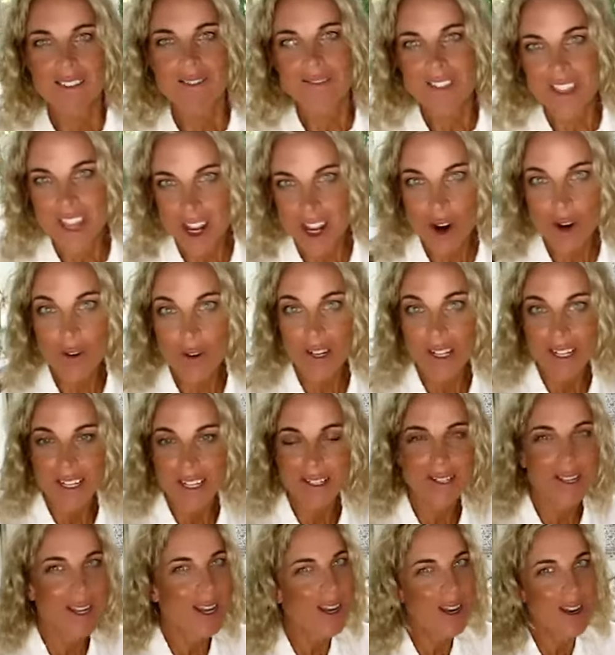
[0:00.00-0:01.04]
There
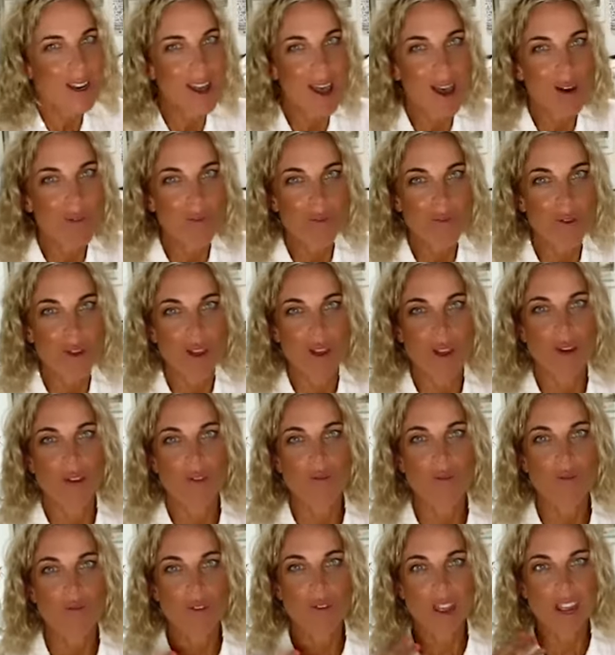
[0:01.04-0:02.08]
is enough
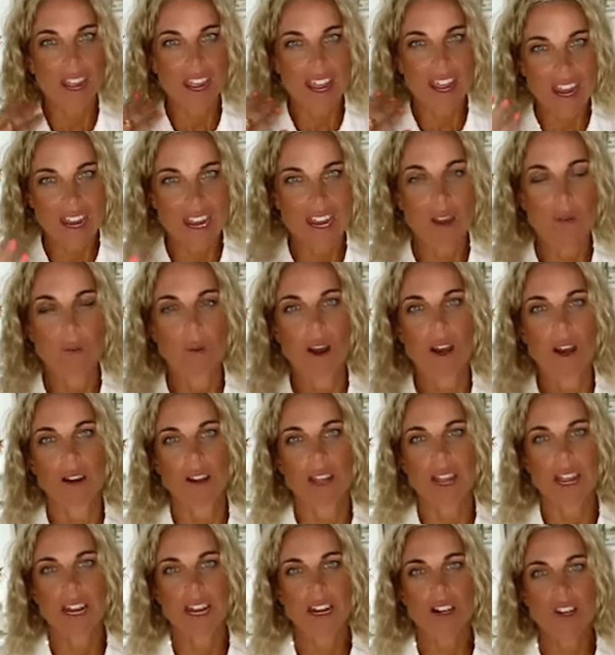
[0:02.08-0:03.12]
for anyone.
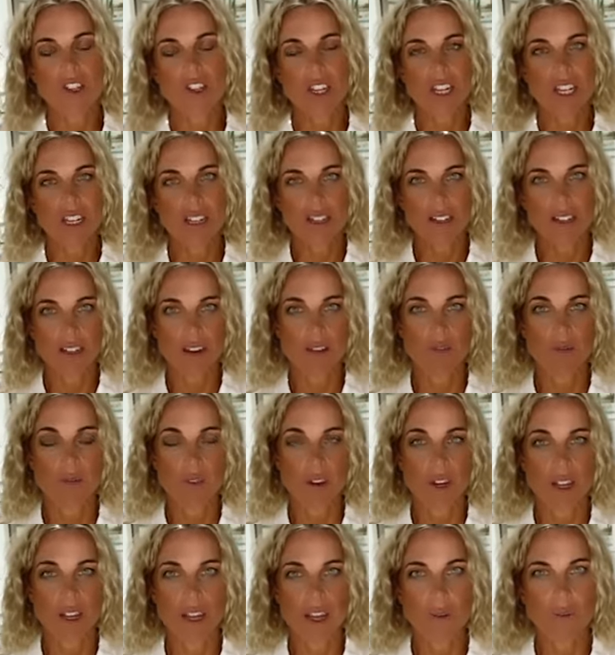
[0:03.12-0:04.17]
Energy is
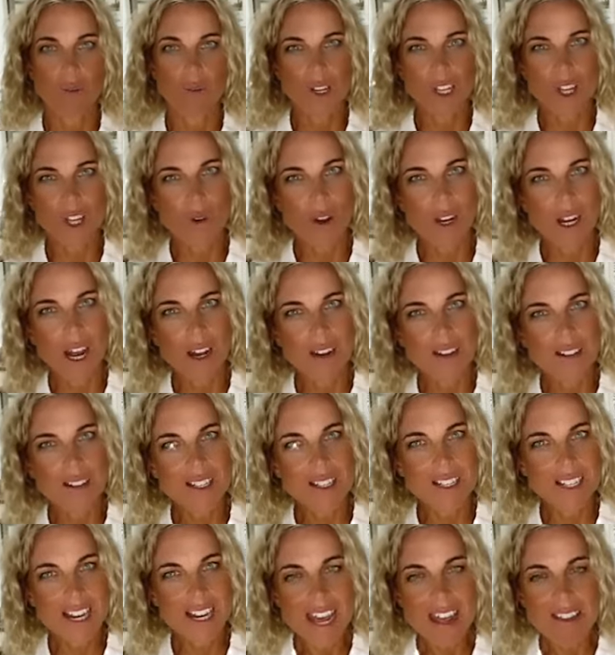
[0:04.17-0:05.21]
infinite. And when you can
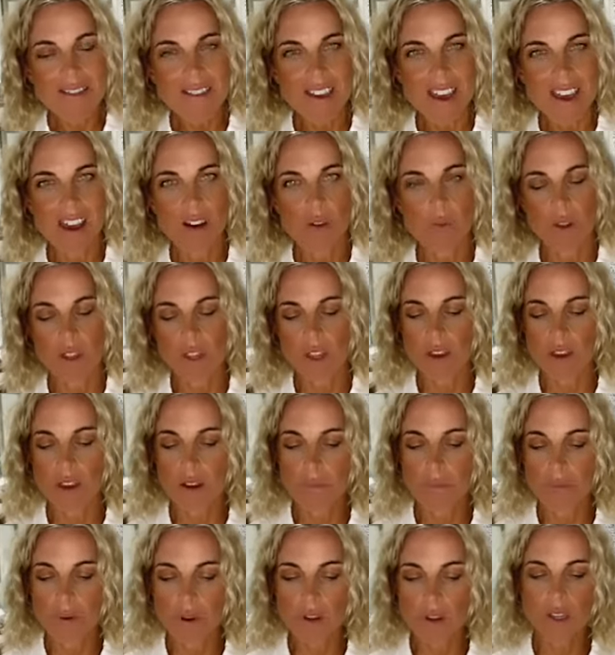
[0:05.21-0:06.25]
understand that, when you can
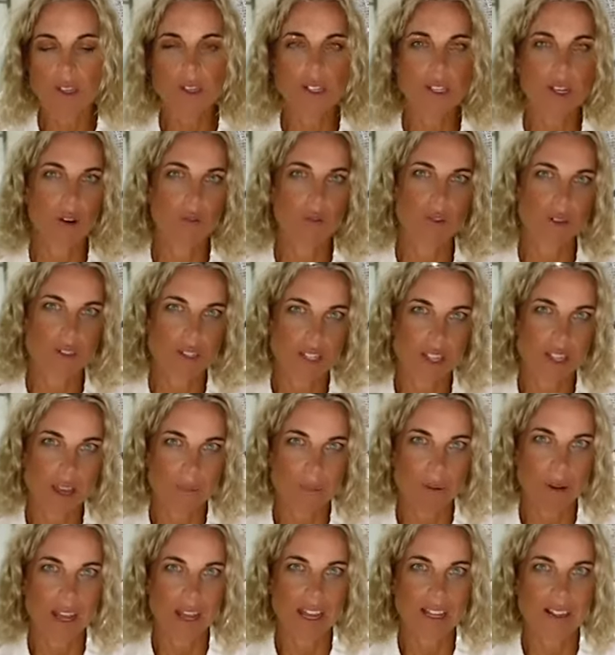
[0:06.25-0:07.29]
put yourself into that
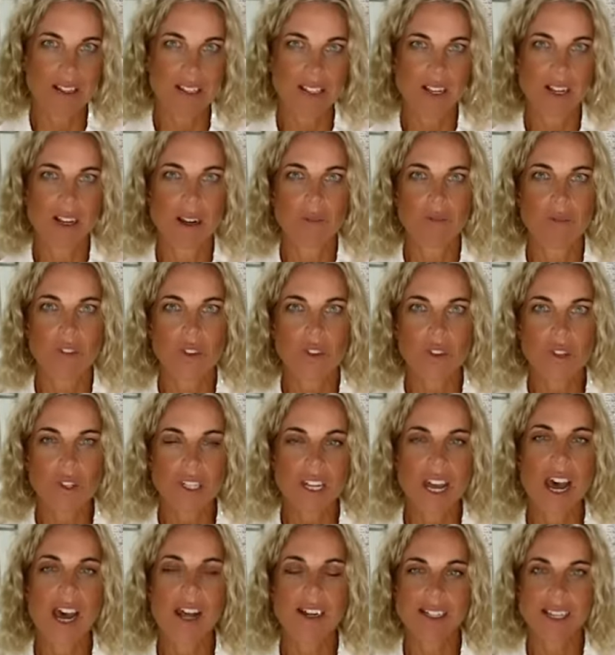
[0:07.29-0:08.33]
place, you
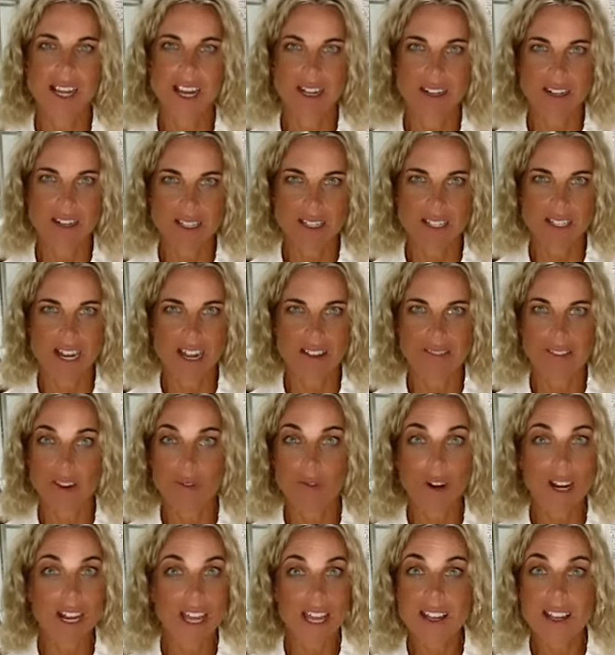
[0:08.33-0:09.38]
start to understand there
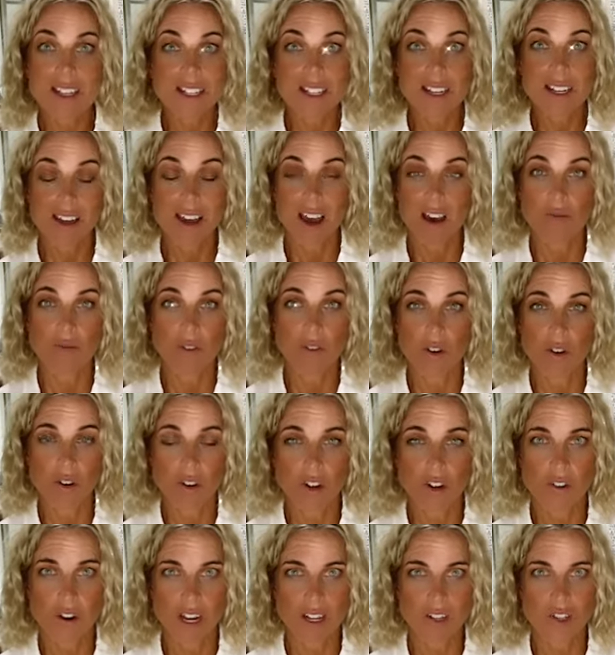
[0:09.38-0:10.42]
really isn't a governor on
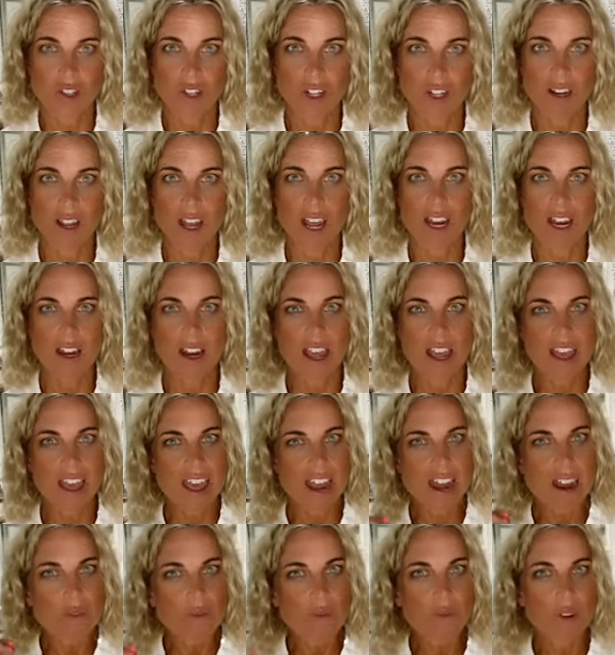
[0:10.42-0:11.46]
your engine and
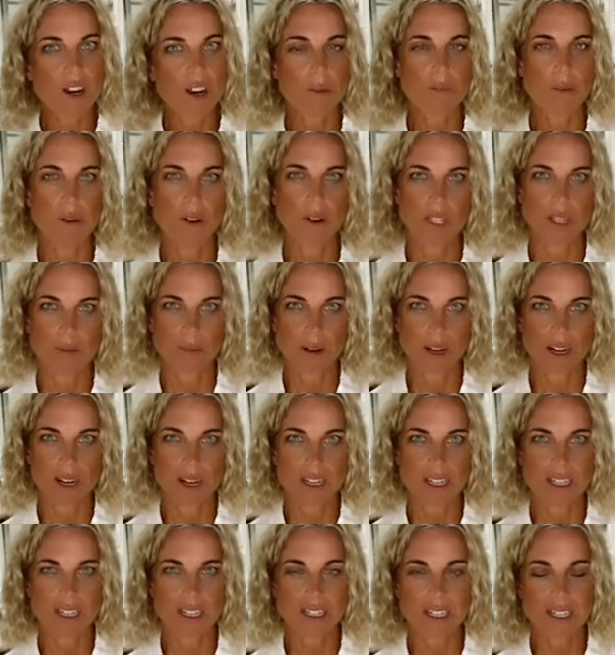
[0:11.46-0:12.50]
infinite
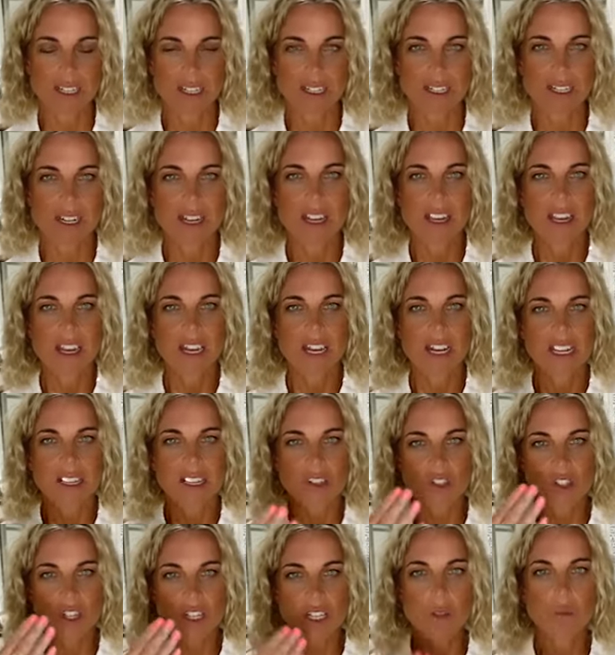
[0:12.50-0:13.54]
possibilities exist. It is
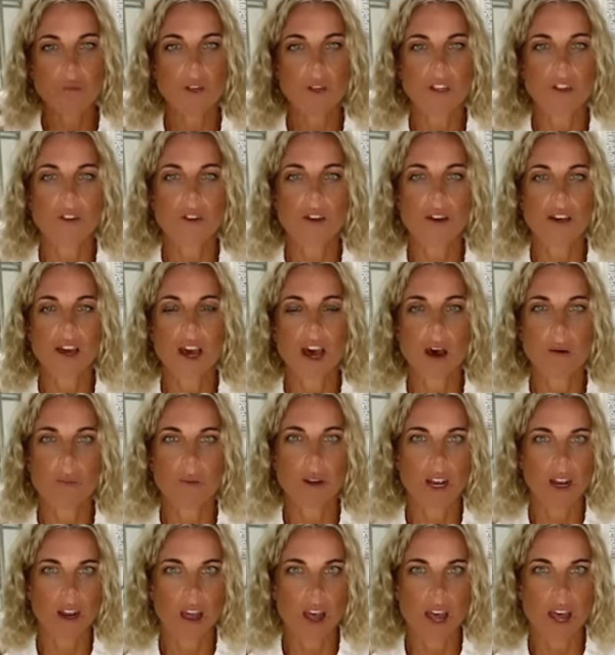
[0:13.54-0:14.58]
just when you can come and
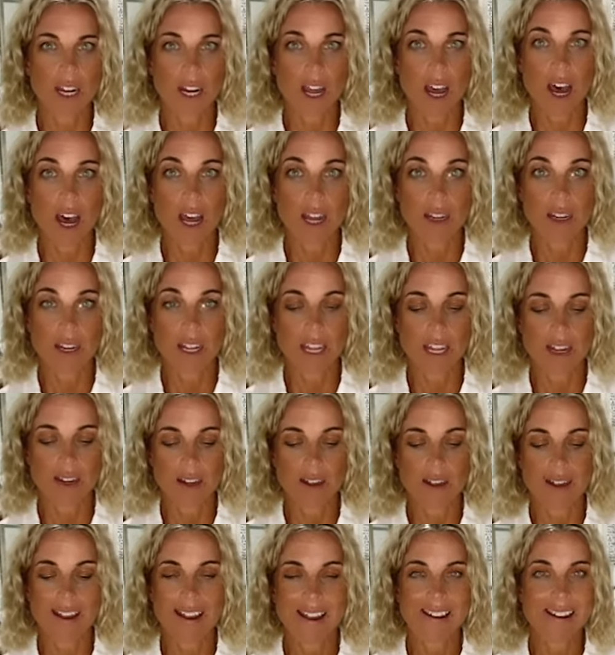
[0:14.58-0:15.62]
align heart and head.
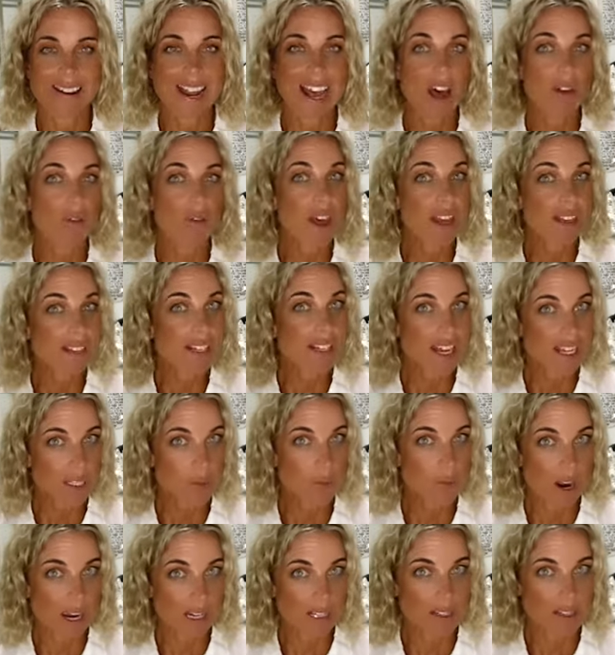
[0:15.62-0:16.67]
Now that takes
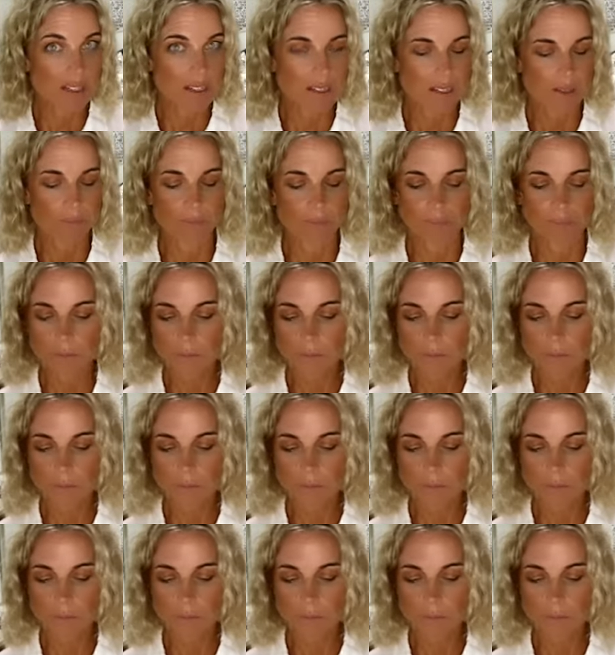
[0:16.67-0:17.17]
practice.